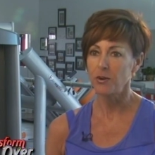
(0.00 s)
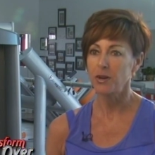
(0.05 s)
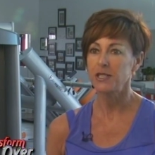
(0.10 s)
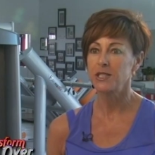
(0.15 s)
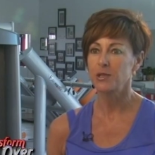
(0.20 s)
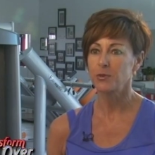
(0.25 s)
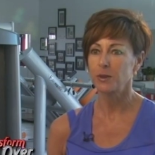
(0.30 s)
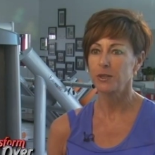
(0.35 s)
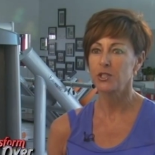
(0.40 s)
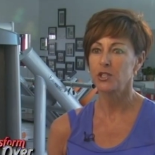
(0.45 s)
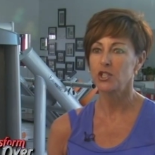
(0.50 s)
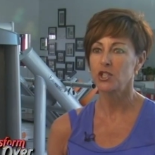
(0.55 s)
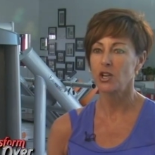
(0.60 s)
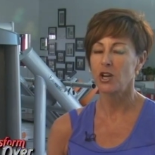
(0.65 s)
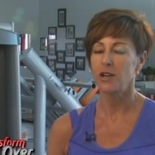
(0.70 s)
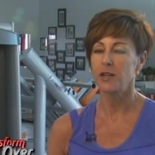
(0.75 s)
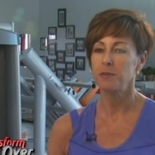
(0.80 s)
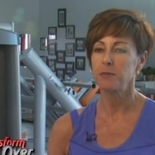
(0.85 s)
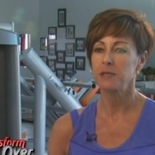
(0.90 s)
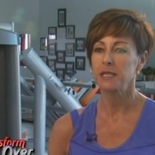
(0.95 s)
I switched
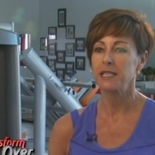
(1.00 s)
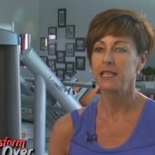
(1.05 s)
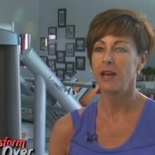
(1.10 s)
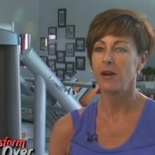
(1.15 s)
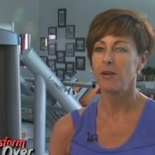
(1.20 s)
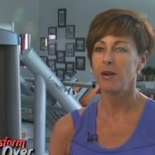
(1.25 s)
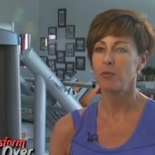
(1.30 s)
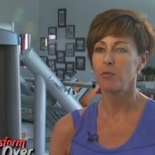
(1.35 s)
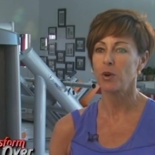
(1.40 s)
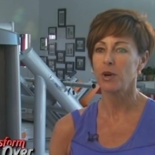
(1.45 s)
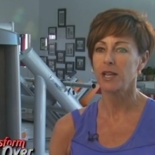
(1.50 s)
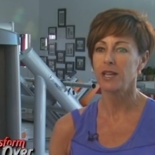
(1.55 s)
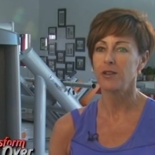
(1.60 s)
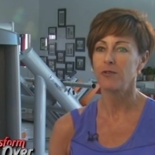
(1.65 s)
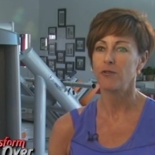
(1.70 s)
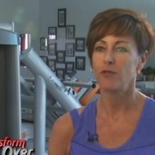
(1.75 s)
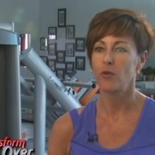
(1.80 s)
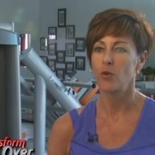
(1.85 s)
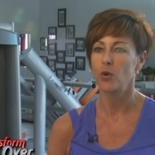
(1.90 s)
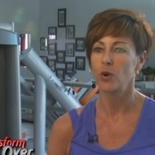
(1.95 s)
jobs, and now I'm
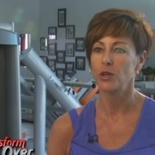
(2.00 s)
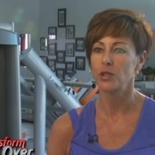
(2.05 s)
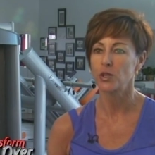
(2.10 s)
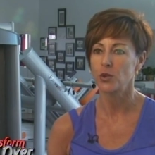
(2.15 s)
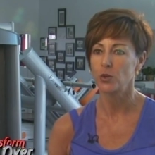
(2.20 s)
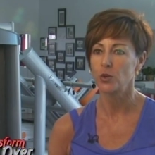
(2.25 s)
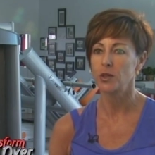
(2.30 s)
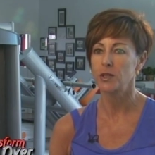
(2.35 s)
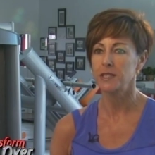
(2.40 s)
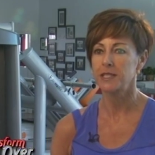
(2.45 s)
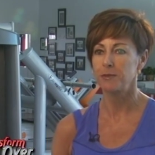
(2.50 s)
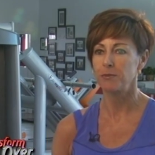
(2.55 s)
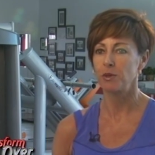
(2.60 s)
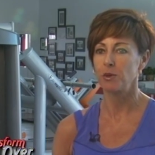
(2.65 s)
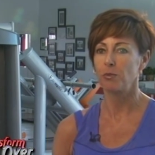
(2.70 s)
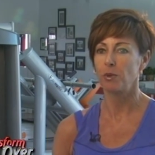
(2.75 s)
working for Tourism New